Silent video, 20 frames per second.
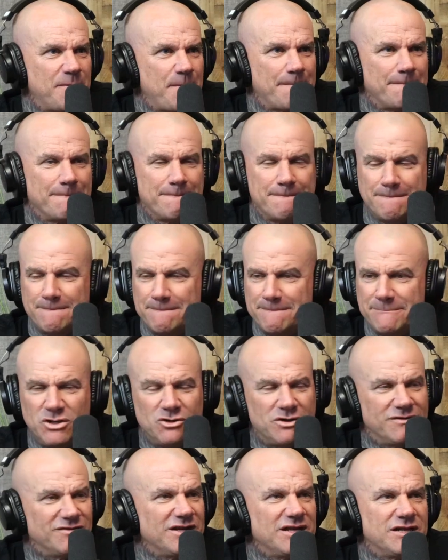the script.
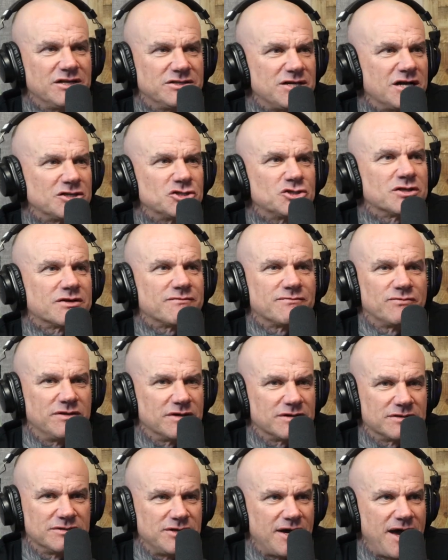You don't even need to touch
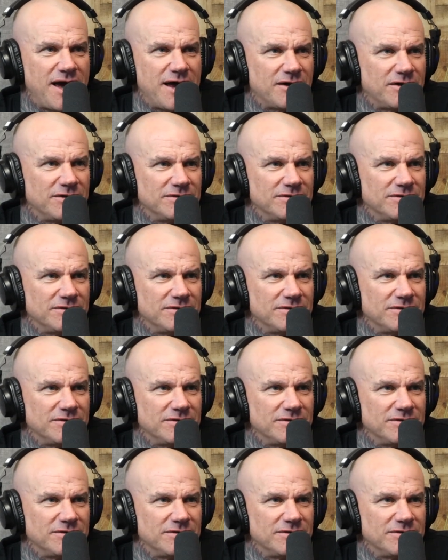the dial.